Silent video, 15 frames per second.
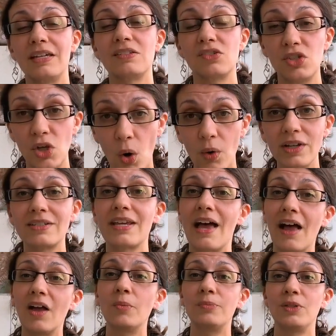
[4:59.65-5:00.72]
is going to
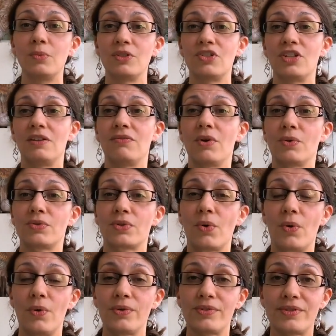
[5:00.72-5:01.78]
help you achieve those
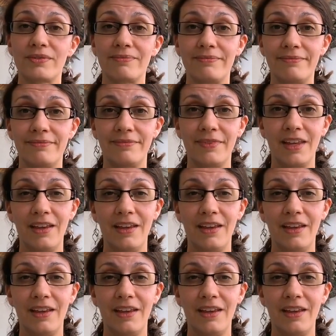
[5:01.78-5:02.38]
goals.